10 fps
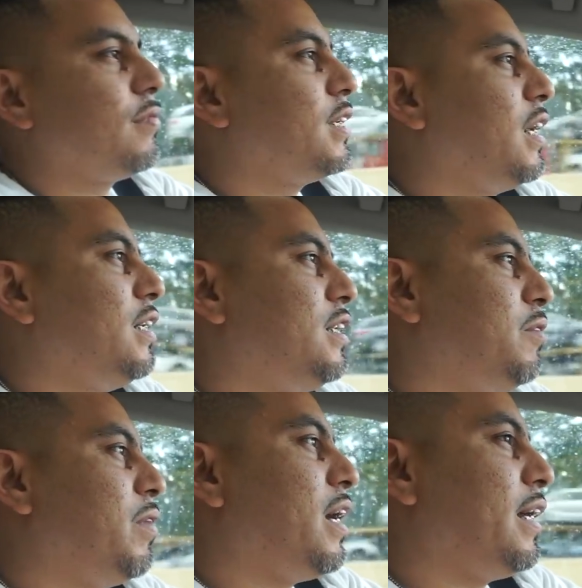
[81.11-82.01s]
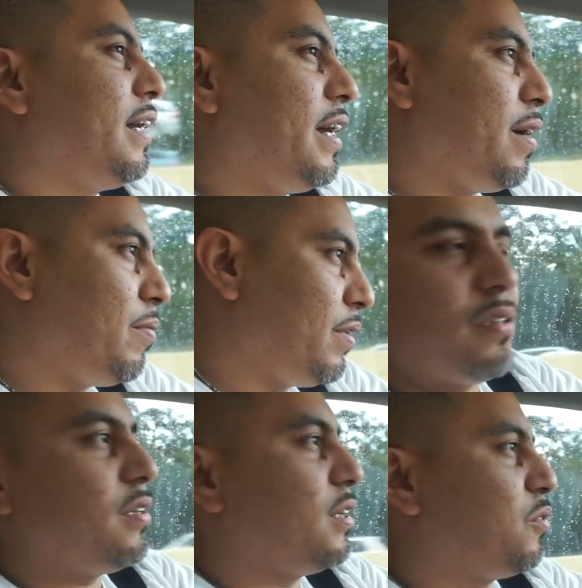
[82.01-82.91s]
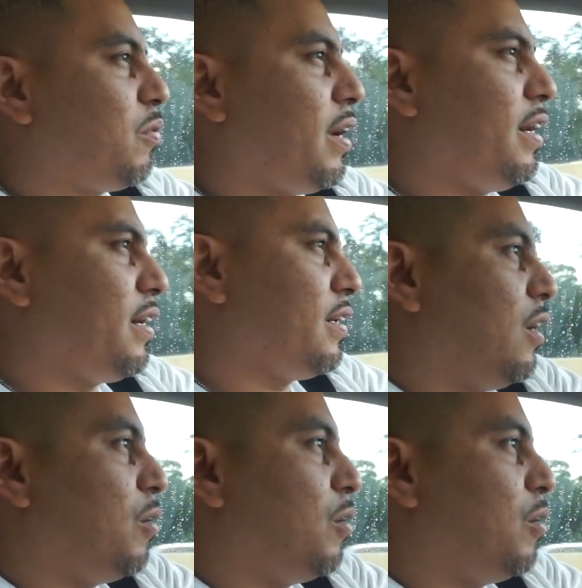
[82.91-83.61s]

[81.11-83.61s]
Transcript: Kelly Jean behind the camera. It's raining.